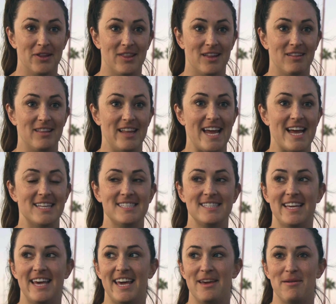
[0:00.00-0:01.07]
The
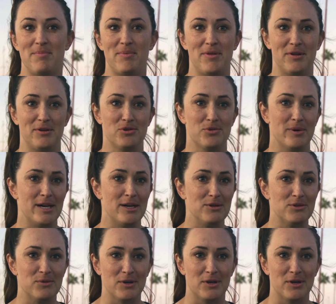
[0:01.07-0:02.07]
landscape, the trails